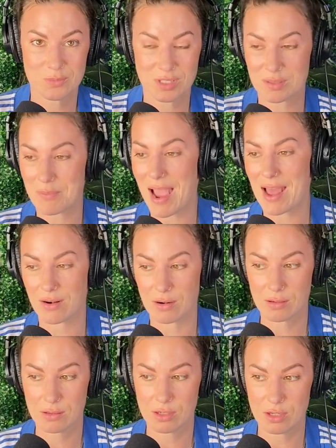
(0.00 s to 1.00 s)
Doesn't
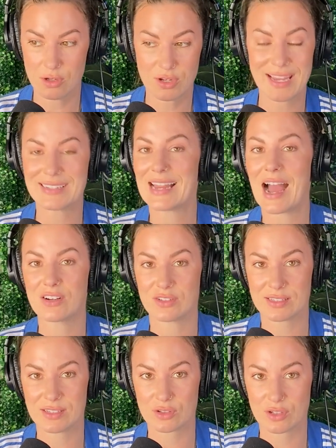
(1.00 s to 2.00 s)
matter. You can't dodge a
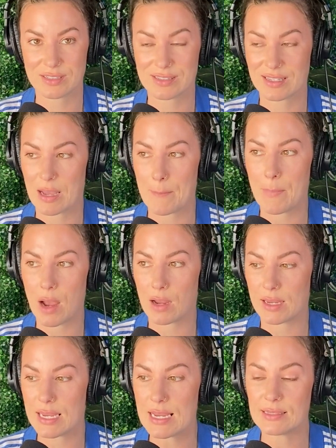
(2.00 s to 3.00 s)
scissor. It's like a
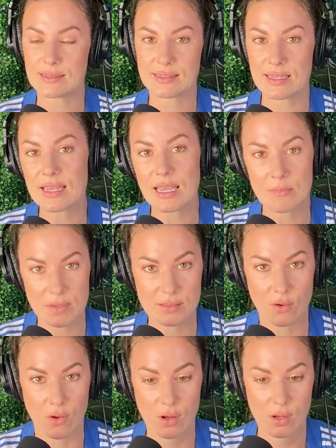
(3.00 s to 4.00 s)
heat-seeking
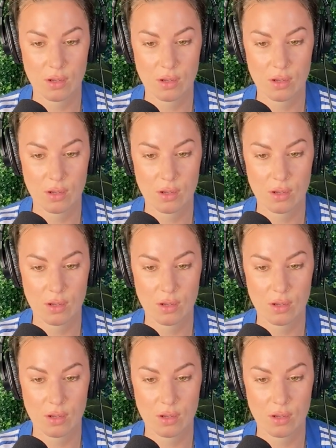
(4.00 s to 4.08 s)
missile.